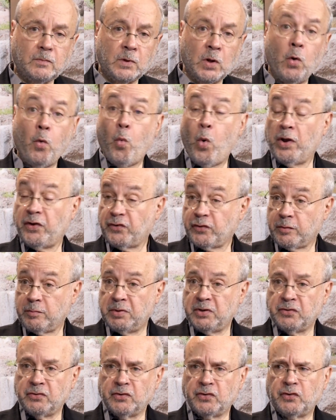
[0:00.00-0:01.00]
Once the
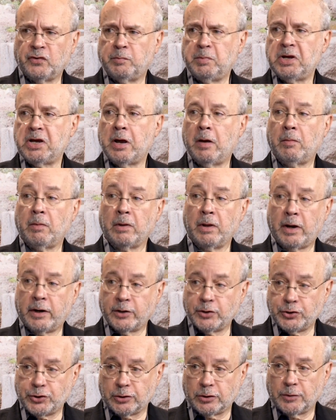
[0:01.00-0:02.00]
businesses become
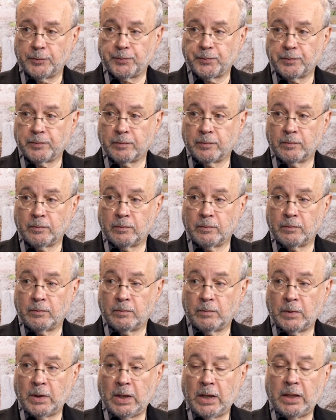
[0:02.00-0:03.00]
larger,
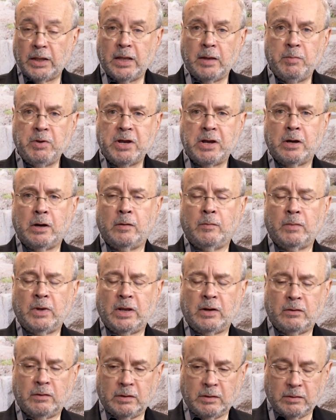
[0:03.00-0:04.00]
they become,
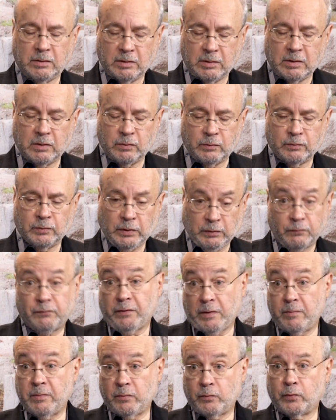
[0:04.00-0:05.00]
and
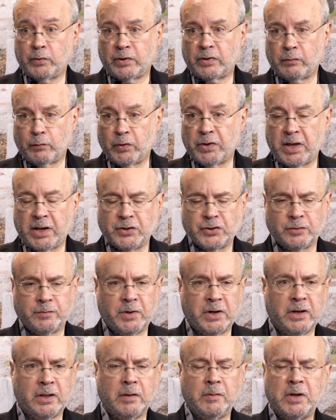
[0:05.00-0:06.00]
with angel
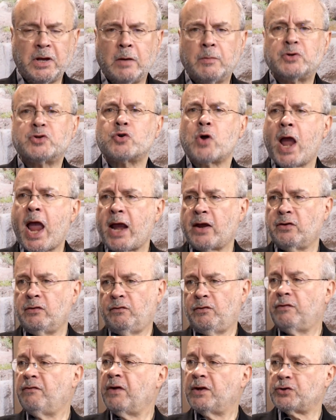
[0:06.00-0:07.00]
money, they become attractive
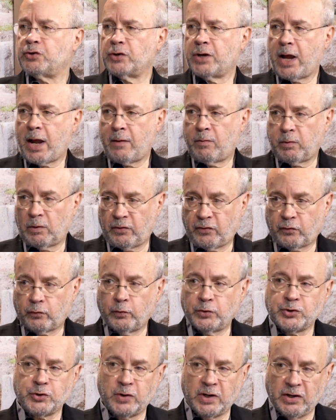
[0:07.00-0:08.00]
to venture capitalists,
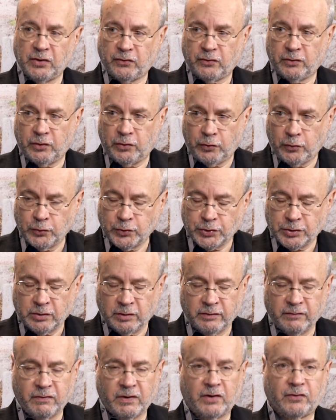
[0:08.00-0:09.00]
which are institutional
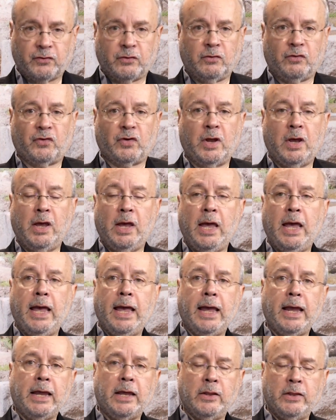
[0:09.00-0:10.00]
investors.
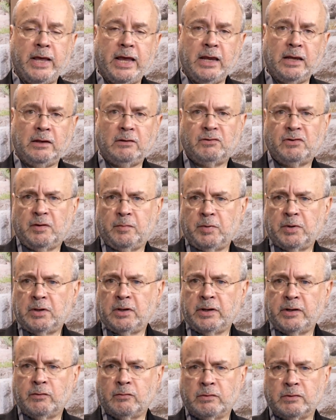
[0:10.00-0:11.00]
And they
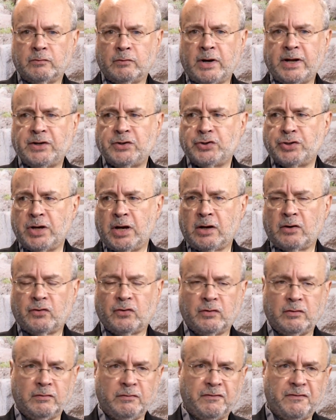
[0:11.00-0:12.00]
typically write checks
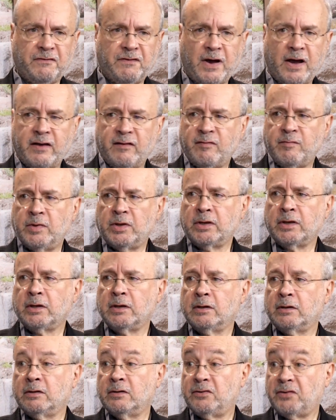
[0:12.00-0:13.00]
of $5
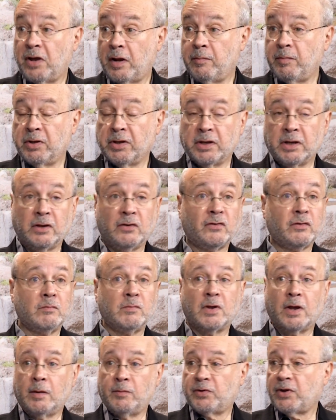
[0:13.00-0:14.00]
million, $10 million,
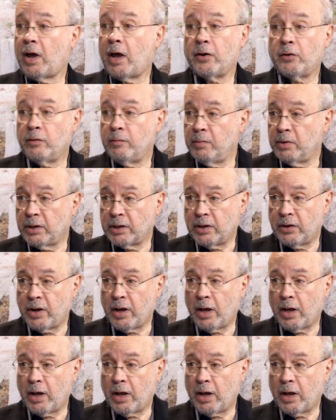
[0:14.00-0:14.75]
sometimes $100 million